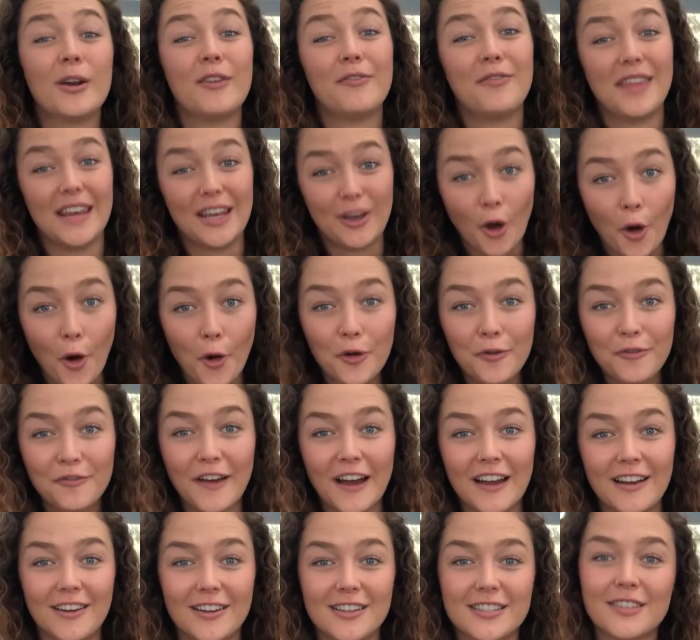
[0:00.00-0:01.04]
of the
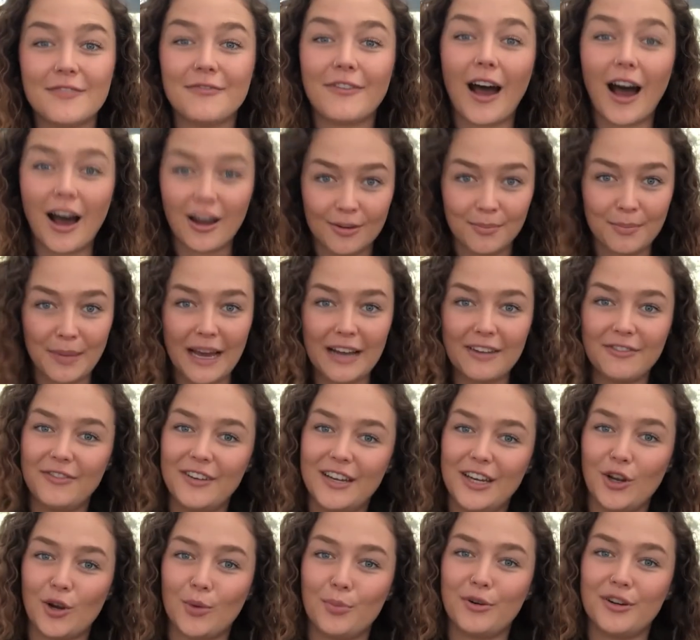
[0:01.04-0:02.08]
co-founders of Unbound
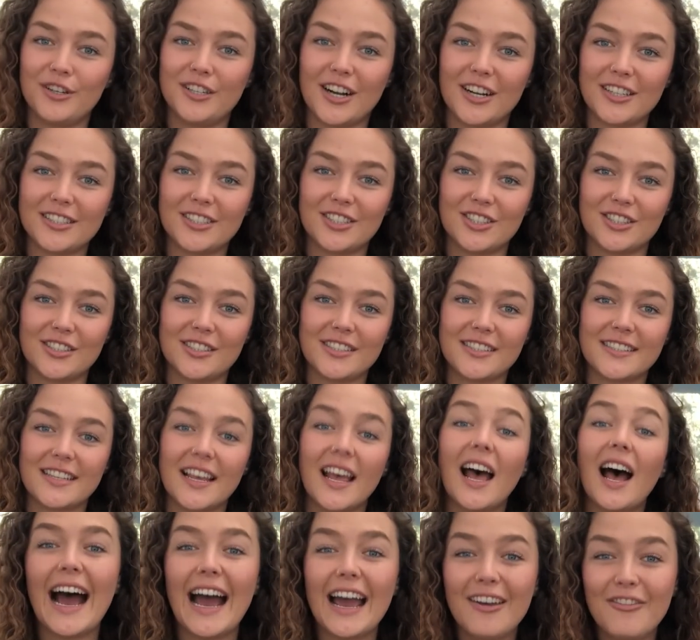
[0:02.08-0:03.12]
Video Productions.
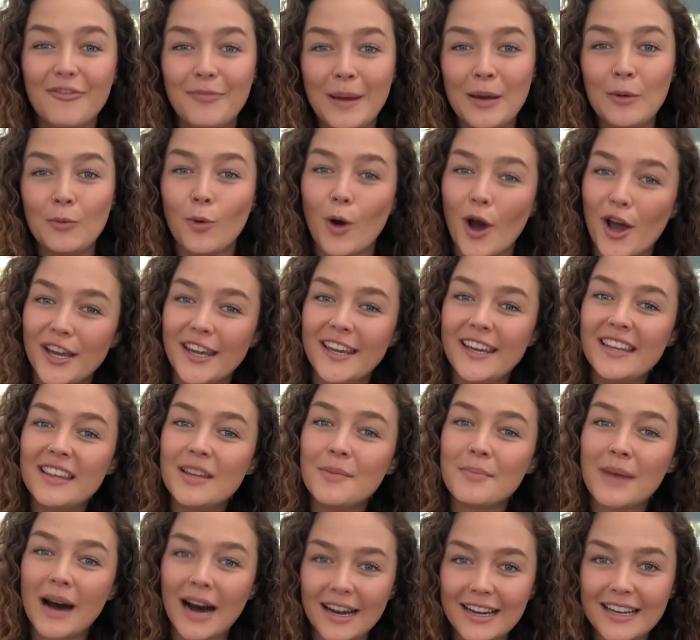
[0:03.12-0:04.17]
I have been working in
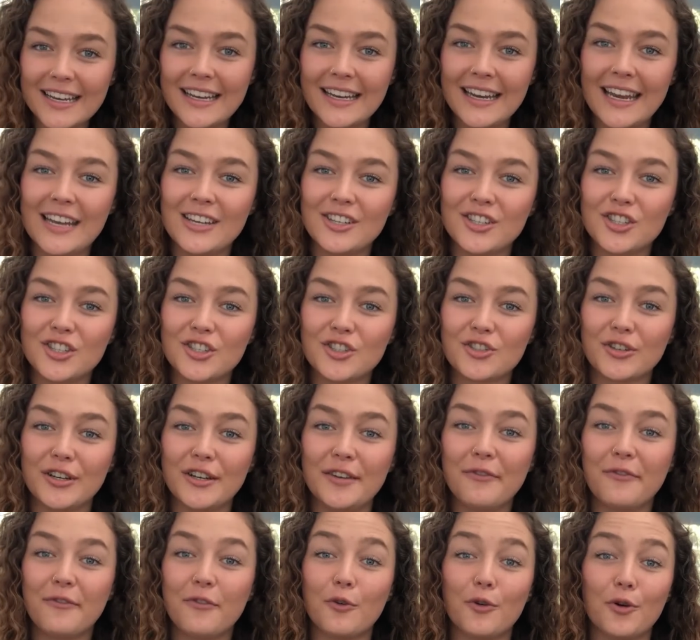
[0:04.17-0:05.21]
the marketing industry
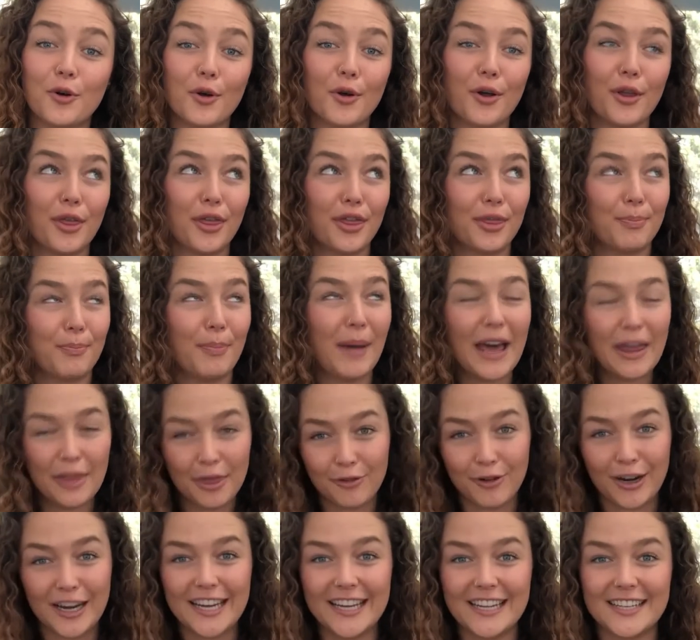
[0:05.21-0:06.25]
for about
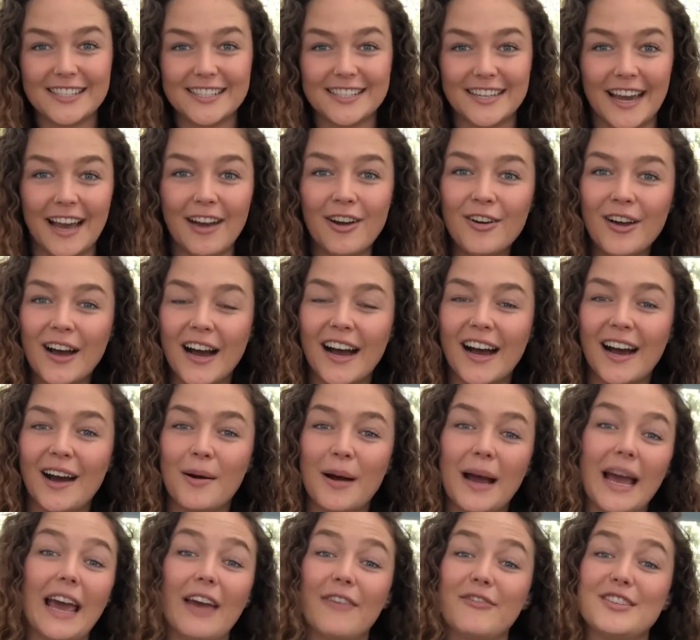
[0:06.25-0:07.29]
three years now.
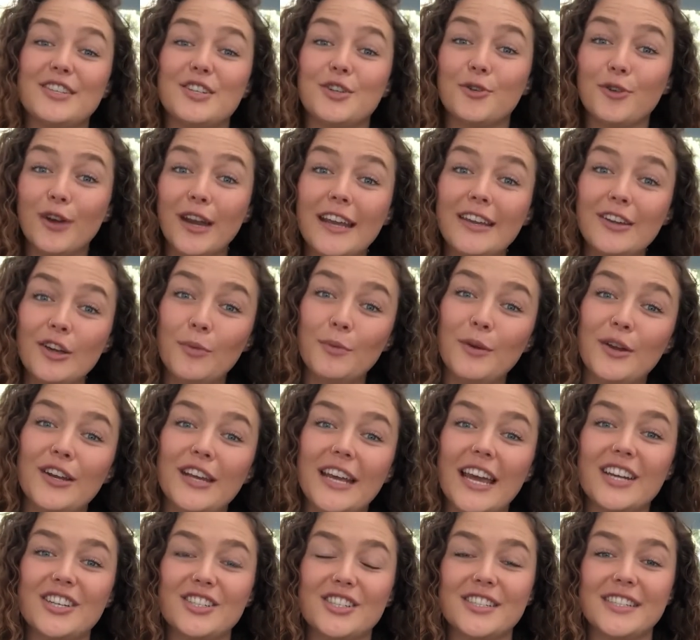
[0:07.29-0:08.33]
Uh, I have a degree in
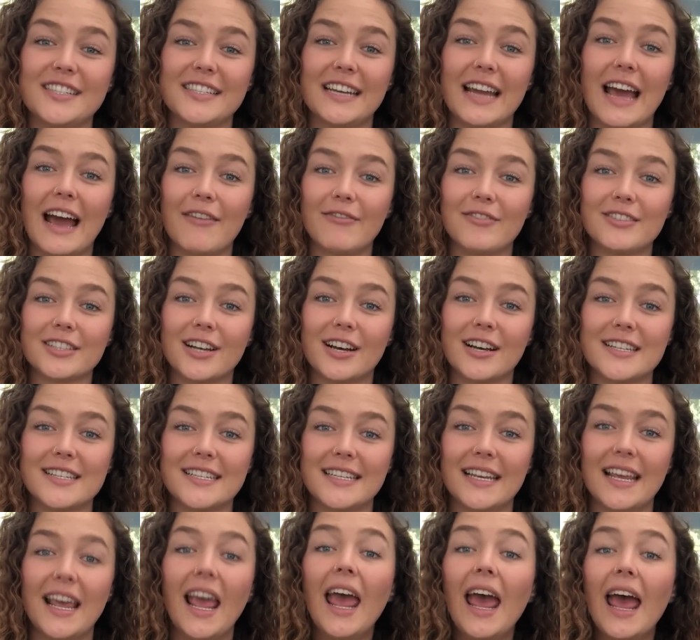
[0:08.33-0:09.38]
communications and
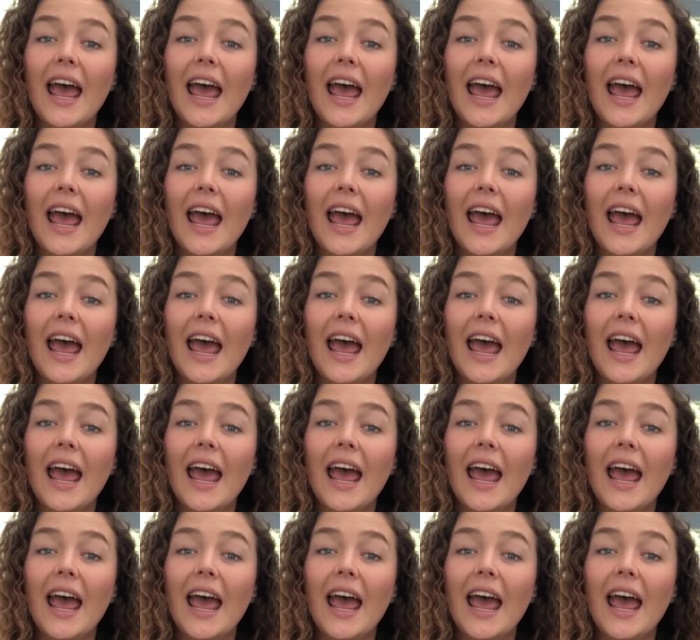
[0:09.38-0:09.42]
advertising,